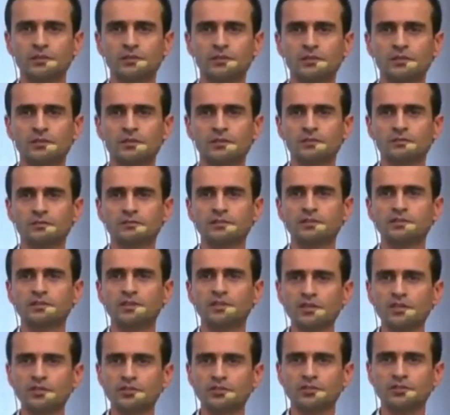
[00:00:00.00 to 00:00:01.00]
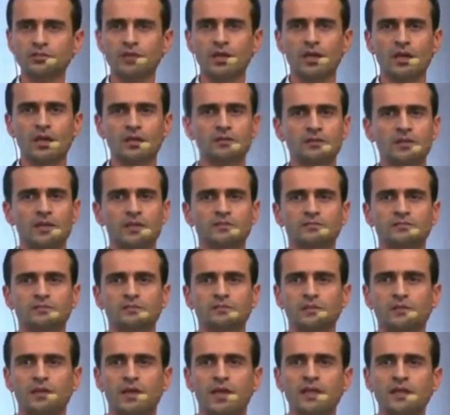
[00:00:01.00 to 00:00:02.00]
dedication and the ex
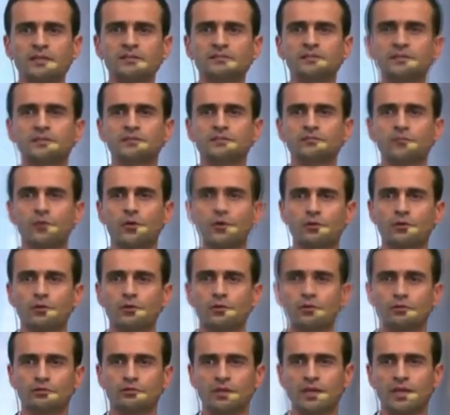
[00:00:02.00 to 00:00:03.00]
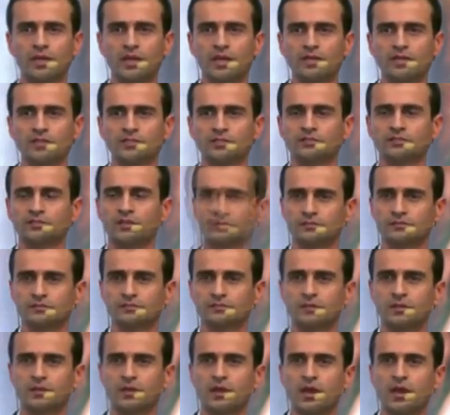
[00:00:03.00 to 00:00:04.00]
excellent work on the Legend, guys.
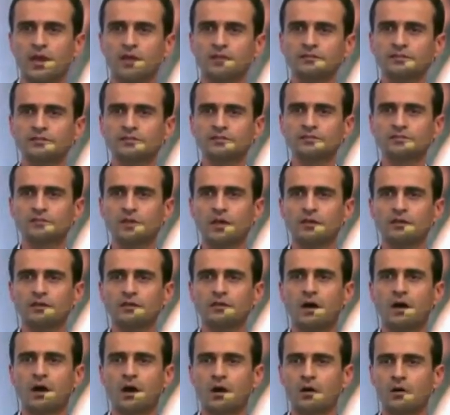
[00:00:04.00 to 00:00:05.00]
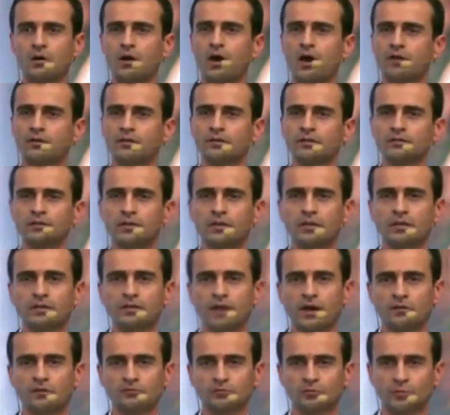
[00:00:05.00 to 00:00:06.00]
And it is our, our honor now
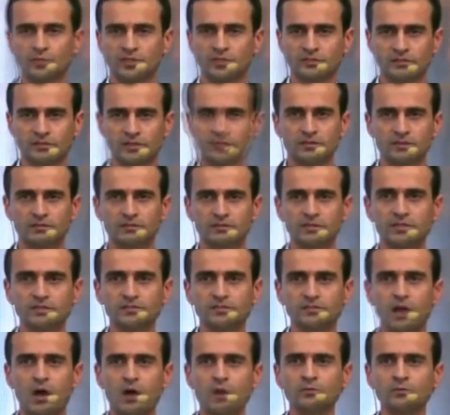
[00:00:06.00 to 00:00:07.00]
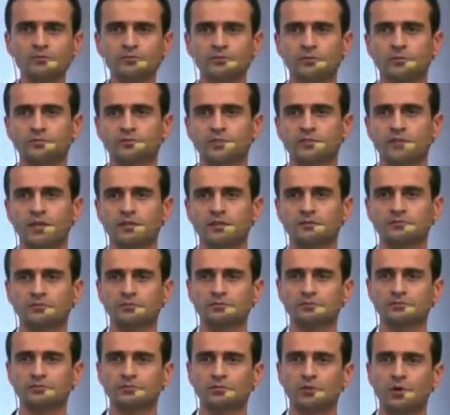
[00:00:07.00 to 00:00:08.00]
to present this awesome detector to
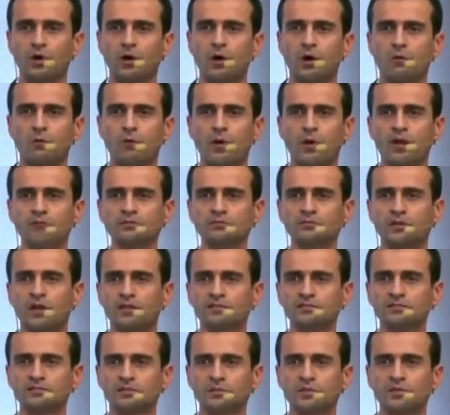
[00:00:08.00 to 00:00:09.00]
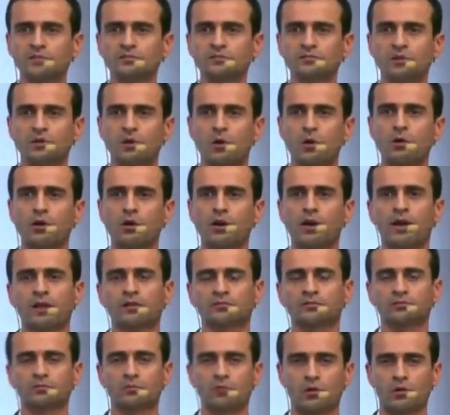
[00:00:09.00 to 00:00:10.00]
our world customers all around the
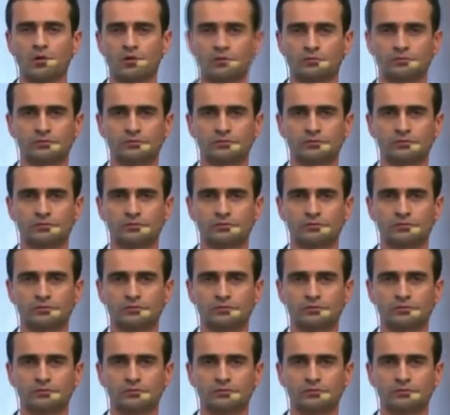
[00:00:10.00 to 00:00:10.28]
world.